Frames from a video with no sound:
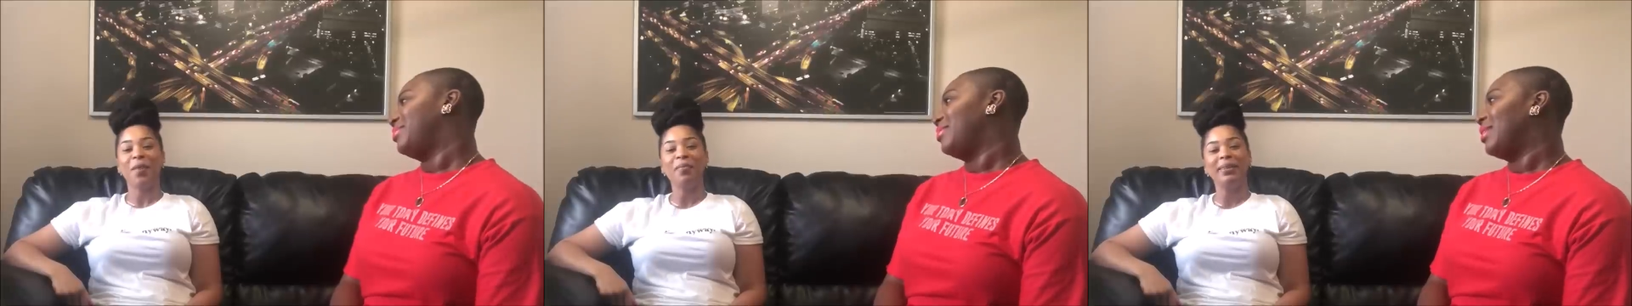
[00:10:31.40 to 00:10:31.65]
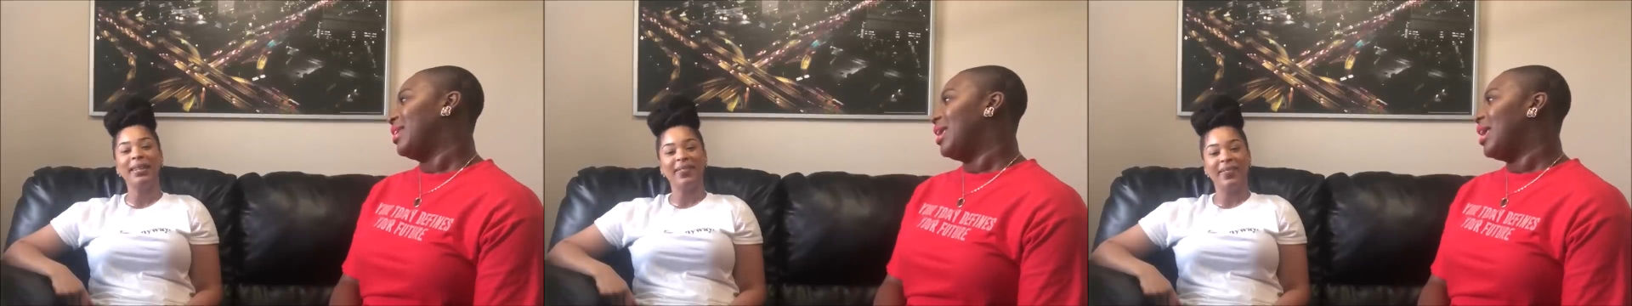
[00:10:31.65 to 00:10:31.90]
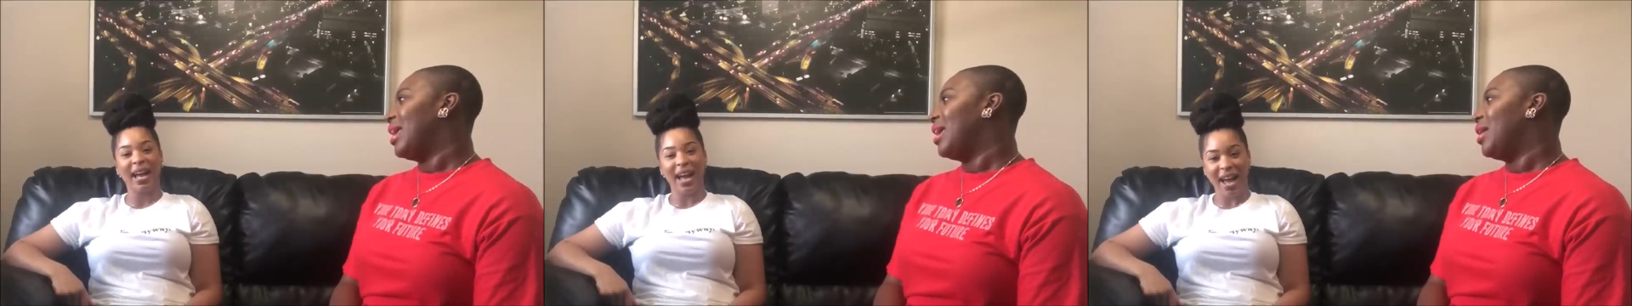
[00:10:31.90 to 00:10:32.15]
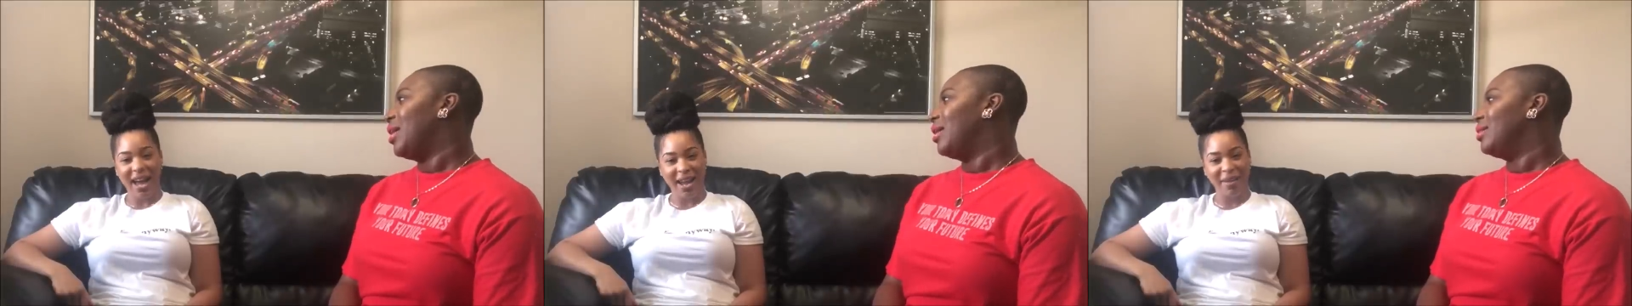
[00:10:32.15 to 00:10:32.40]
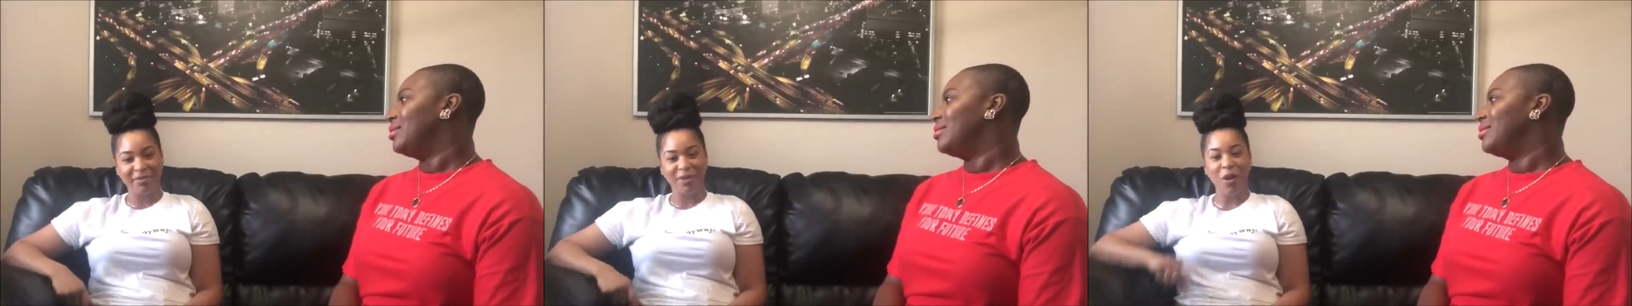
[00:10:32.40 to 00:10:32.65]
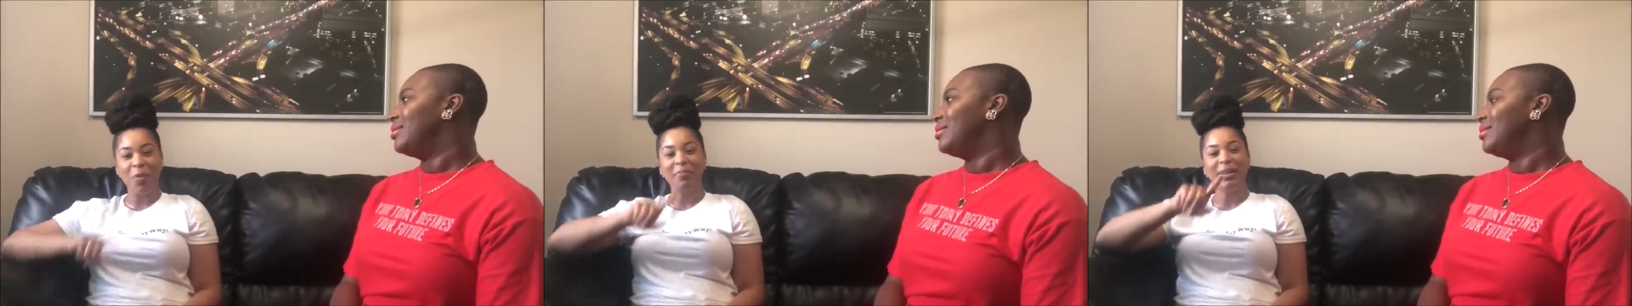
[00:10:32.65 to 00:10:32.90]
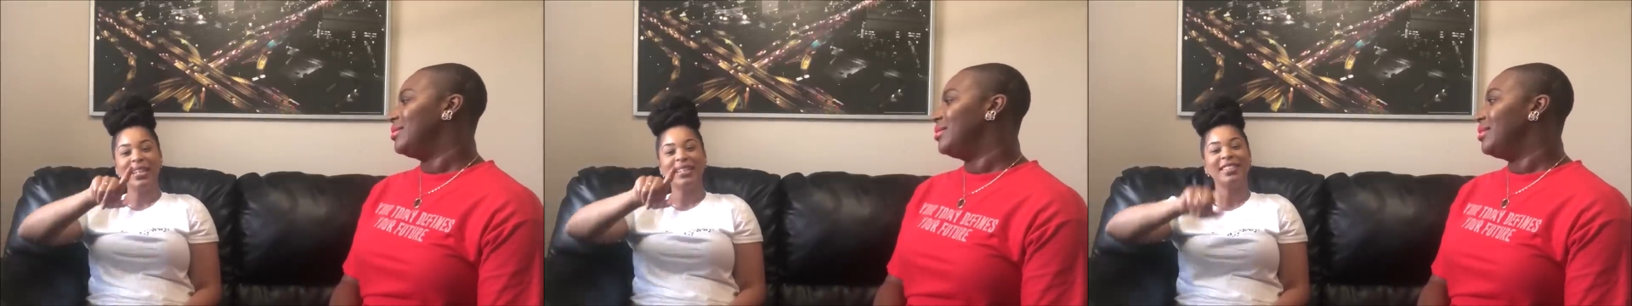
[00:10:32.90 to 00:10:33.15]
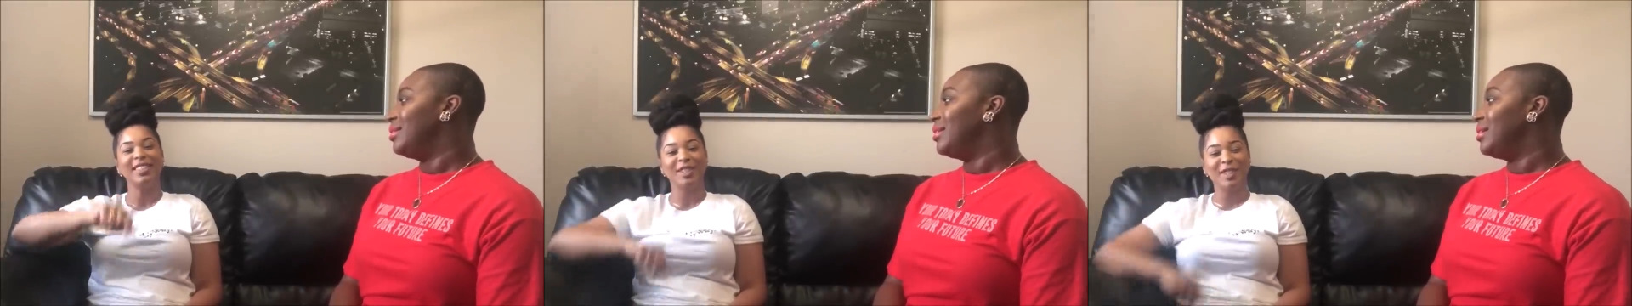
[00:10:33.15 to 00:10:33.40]
Speaker 1: don't believe the hype. Don't be
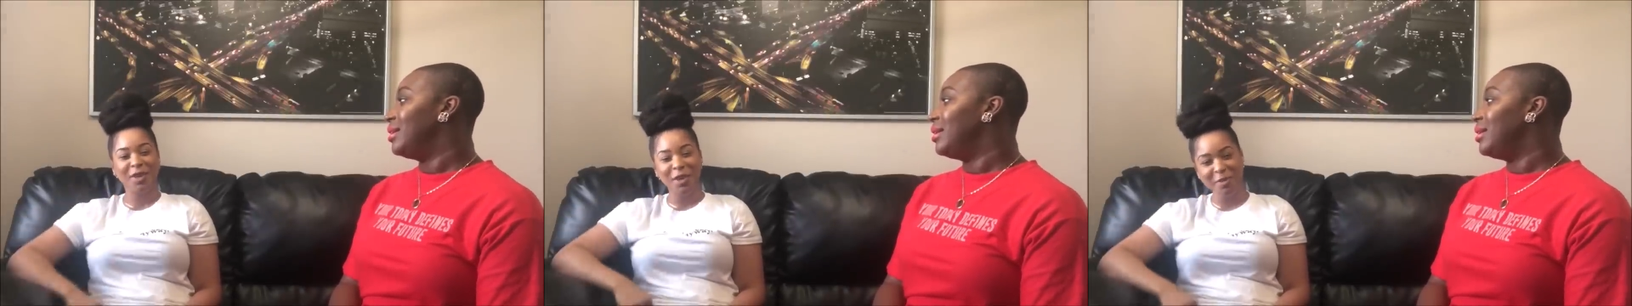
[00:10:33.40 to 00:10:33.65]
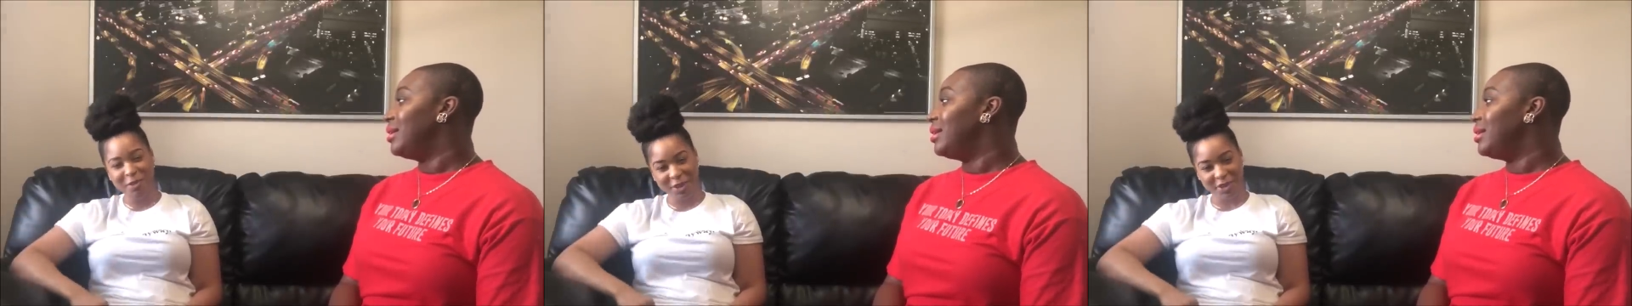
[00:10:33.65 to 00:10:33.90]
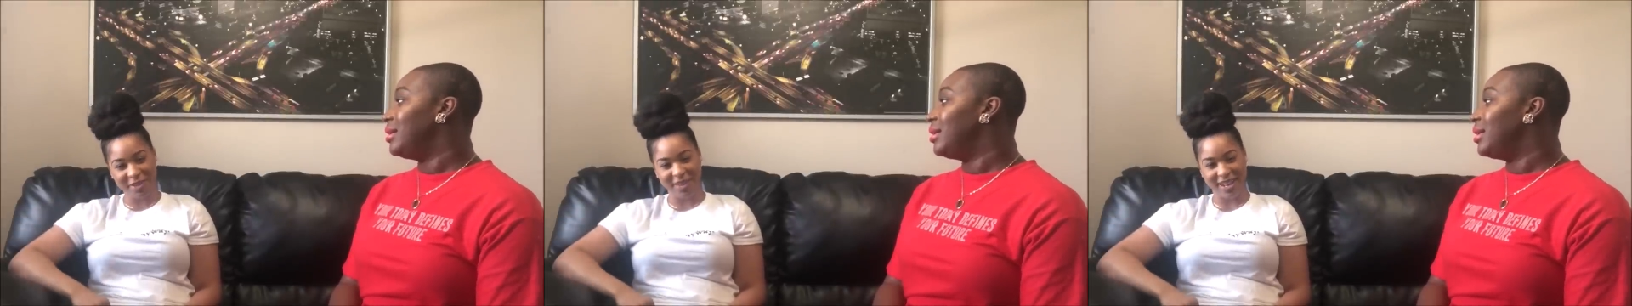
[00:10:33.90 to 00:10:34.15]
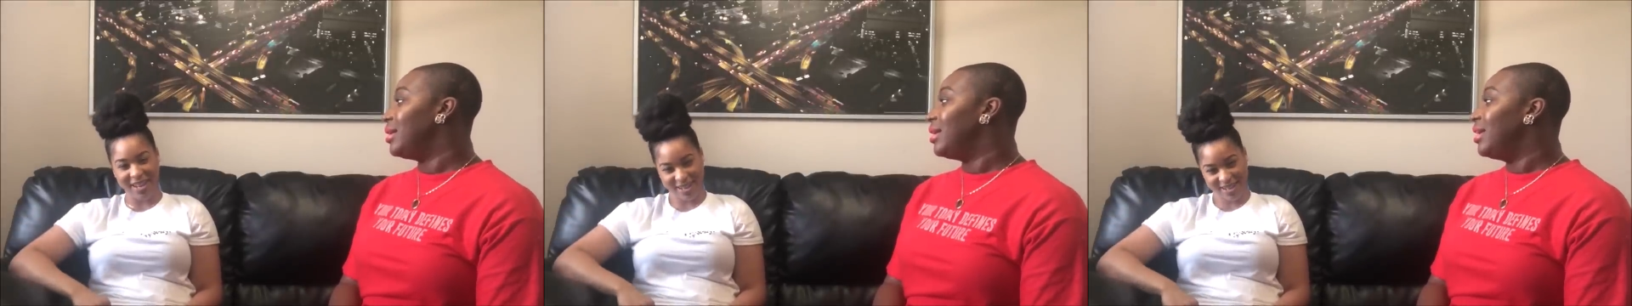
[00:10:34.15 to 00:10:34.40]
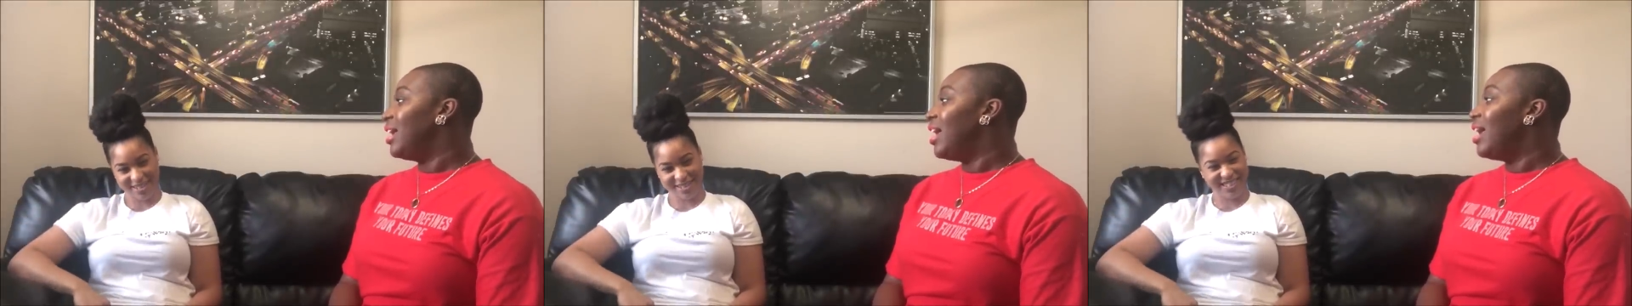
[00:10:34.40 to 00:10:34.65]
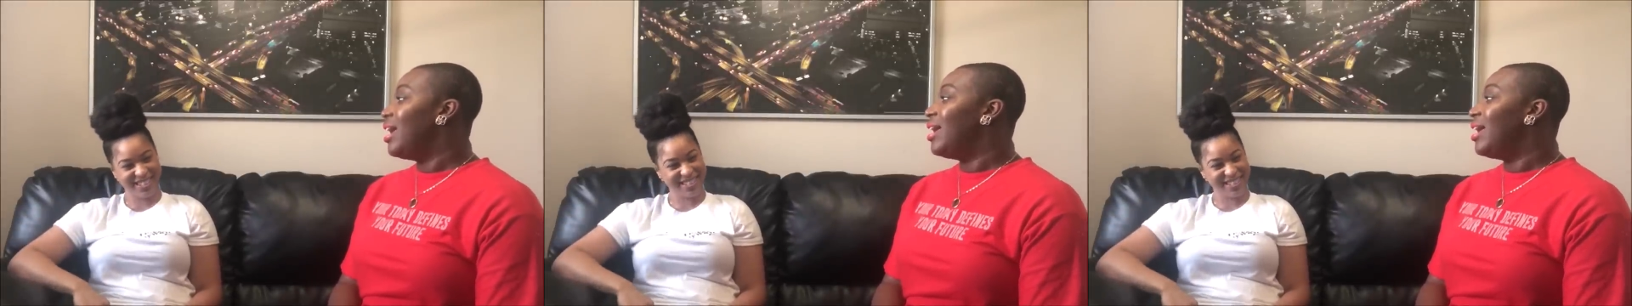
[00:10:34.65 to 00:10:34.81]
institutionalized.